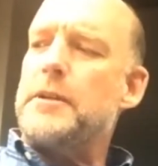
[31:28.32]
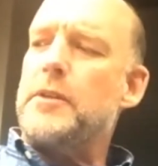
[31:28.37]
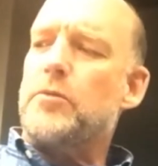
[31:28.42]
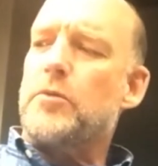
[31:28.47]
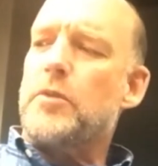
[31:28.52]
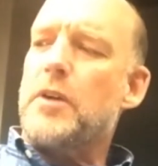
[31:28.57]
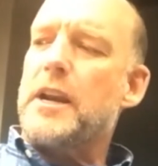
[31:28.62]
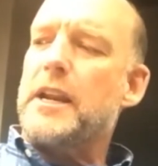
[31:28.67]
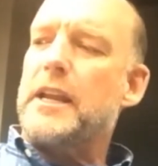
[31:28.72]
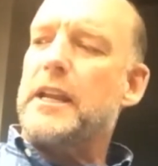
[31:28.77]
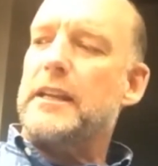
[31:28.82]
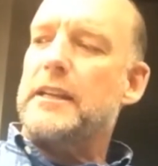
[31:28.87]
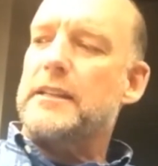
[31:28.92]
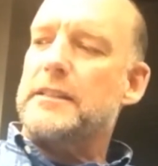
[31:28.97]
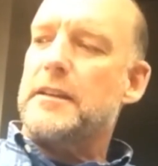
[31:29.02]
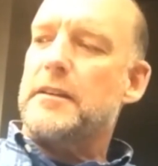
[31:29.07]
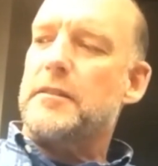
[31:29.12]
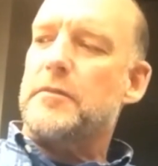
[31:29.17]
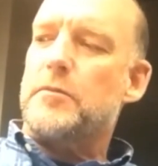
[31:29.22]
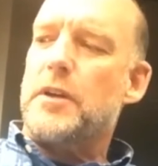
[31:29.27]

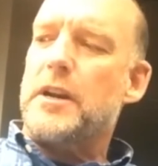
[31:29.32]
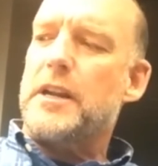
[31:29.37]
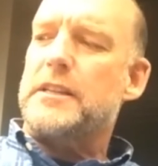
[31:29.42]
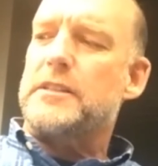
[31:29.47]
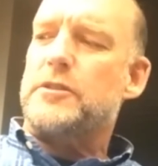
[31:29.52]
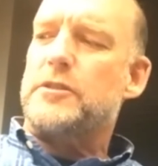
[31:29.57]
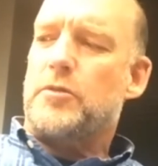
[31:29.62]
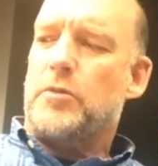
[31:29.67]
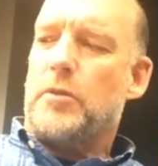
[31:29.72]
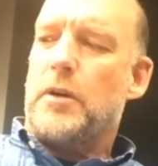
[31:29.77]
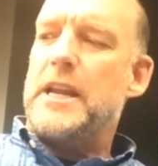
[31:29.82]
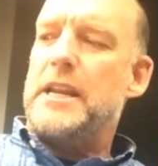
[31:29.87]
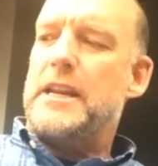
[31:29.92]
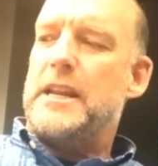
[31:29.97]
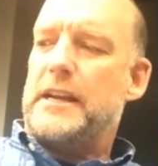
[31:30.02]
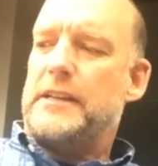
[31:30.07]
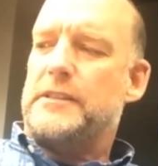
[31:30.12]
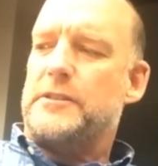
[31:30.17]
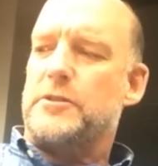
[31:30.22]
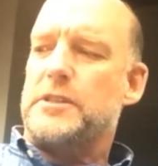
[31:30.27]
running's great
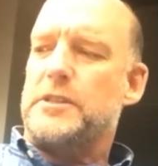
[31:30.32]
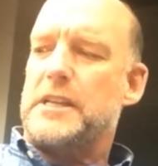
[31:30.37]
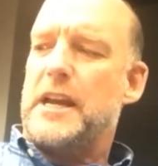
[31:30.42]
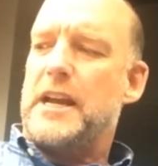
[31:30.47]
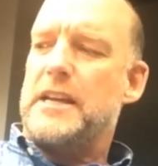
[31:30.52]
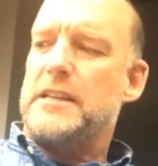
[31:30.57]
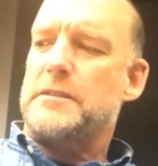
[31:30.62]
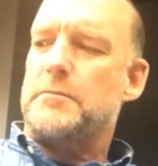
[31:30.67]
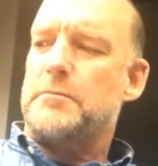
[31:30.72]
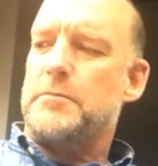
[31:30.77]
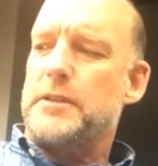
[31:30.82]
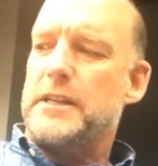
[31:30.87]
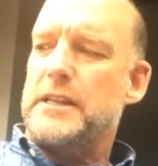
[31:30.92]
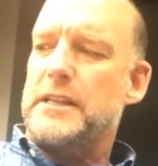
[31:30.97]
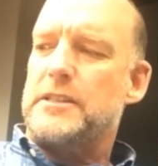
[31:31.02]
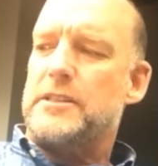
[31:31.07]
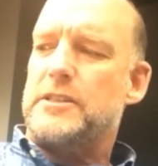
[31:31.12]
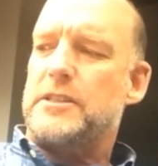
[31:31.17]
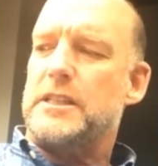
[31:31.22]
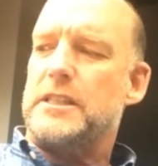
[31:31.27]
exercise, but
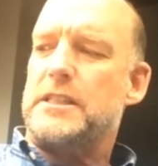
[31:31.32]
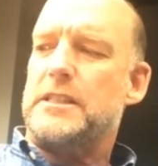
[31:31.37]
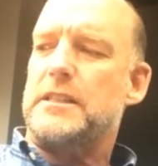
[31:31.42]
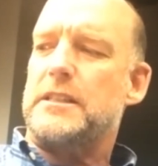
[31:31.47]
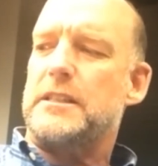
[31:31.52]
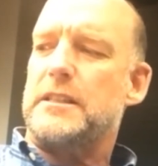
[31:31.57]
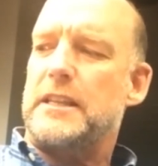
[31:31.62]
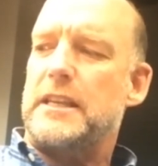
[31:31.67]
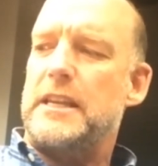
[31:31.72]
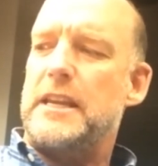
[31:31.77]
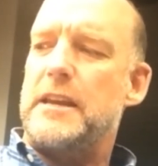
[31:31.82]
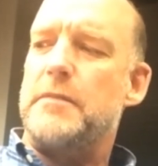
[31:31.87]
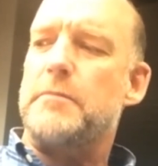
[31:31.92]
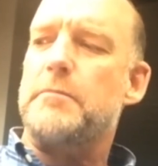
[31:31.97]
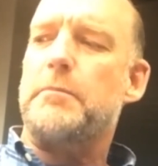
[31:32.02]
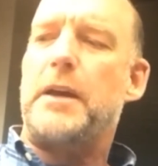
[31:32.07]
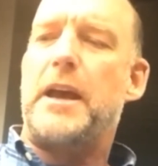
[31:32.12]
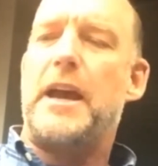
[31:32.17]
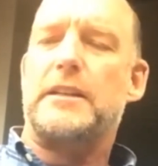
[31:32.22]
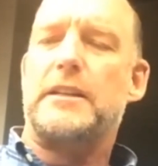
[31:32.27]
it's just the
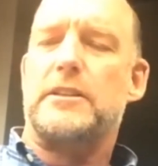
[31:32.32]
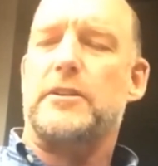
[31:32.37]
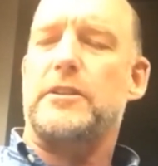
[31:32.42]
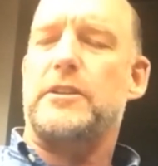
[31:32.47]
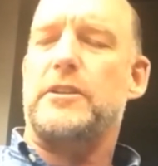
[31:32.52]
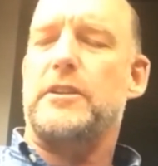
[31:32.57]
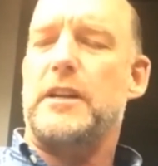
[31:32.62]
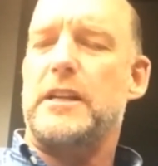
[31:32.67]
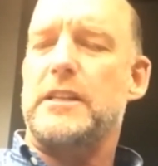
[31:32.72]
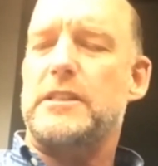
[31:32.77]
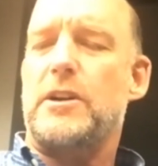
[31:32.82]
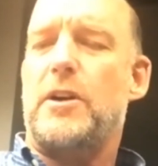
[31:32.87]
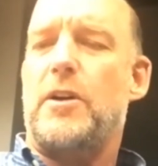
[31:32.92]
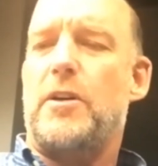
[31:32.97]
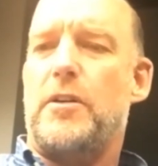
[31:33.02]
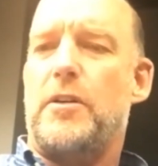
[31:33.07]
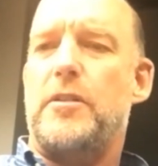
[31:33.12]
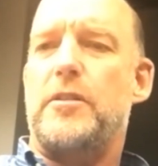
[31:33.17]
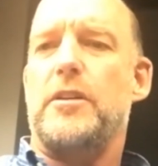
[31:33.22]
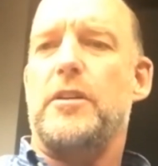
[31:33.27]
impact on it's
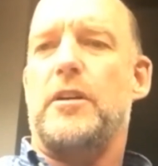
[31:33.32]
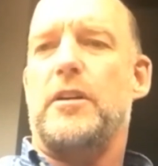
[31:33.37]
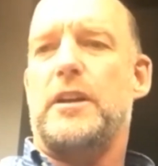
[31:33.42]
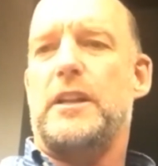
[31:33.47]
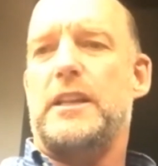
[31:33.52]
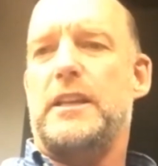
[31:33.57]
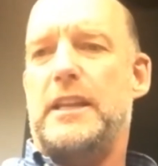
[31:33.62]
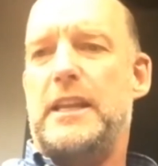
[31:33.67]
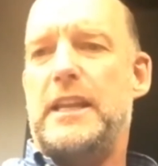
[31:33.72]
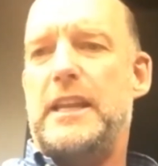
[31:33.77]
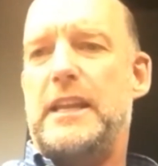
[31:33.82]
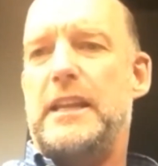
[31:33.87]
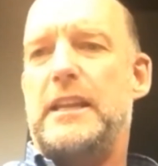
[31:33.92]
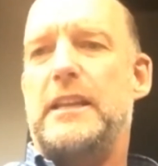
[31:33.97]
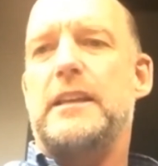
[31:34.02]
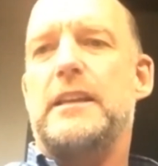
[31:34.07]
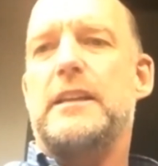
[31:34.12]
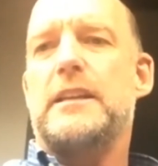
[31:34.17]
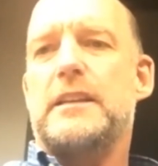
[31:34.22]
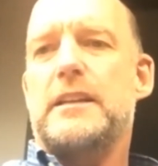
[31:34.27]
hard on a knee
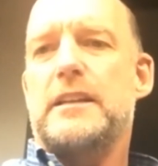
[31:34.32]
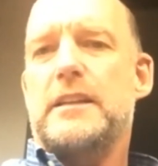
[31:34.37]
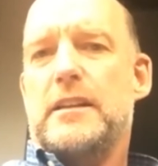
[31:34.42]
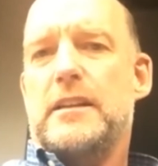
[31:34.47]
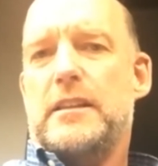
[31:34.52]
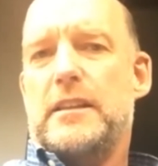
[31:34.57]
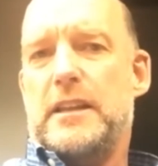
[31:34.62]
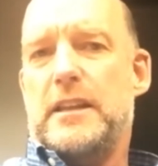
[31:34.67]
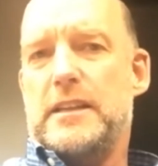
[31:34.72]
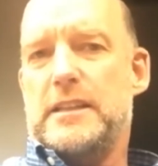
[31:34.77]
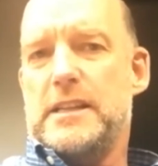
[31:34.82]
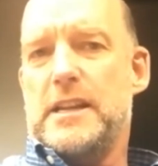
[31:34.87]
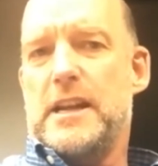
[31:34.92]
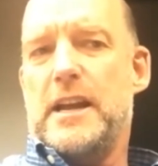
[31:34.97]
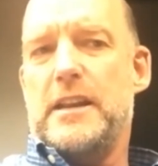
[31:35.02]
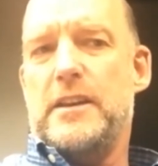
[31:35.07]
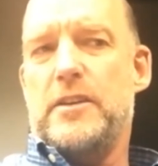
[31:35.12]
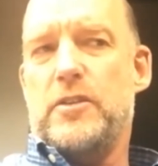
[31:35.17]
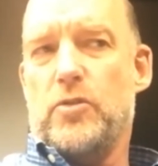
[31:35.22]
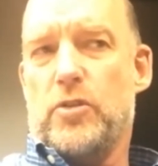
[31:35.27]
that is
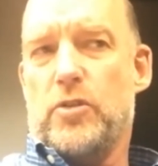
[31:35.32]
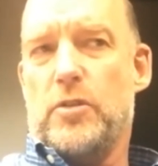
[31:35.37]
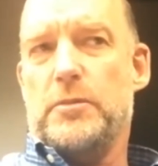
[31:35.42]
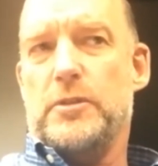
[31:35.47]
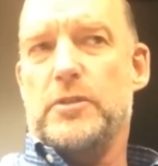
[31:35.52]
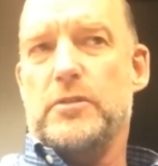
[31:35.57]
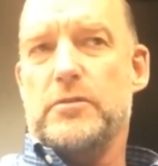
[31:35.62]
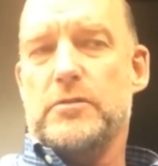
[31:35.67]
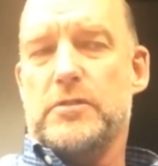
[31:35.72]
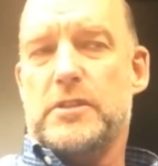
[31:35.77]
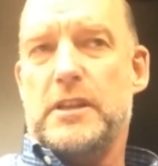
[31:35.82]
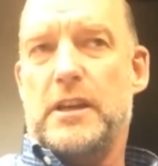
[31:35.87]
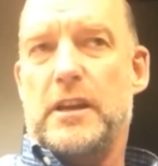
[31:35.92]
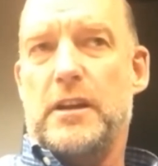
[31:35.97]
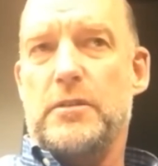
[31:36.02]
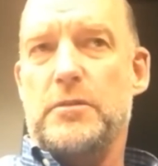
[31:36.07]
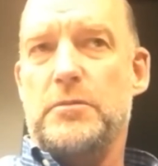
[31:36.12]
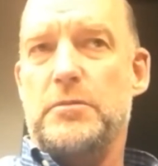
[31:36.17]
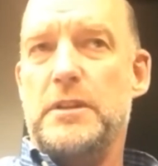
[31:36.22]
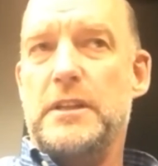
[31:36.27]
not normal.
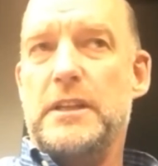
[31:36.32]
So,